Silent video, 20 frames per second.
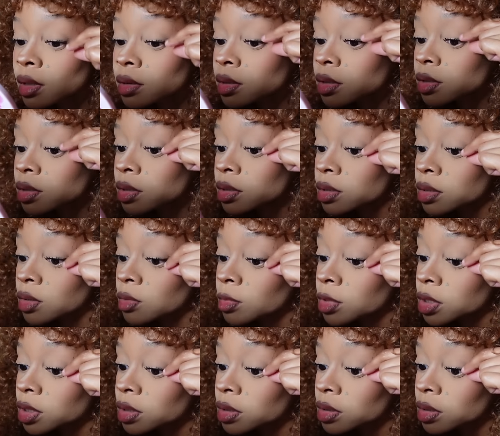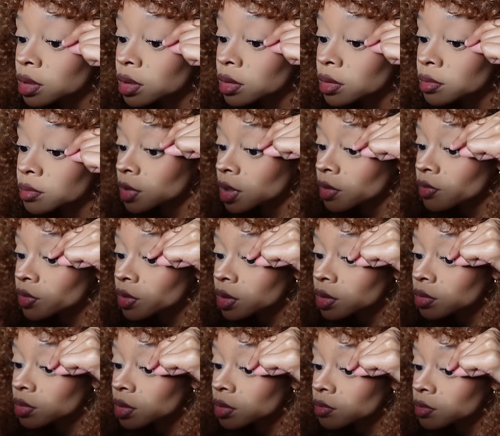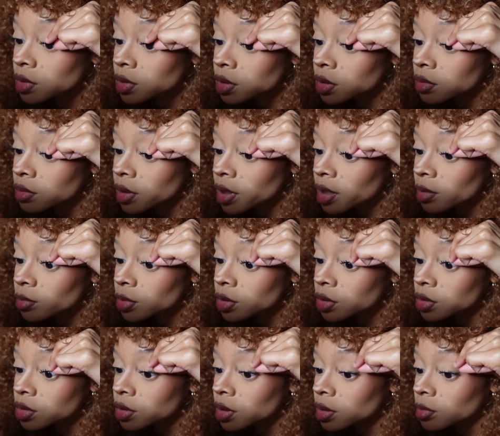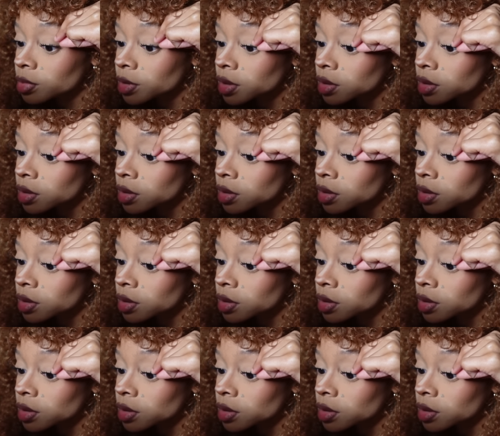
because it's just so much easier. Like, I feel like you can really grab what you're trying to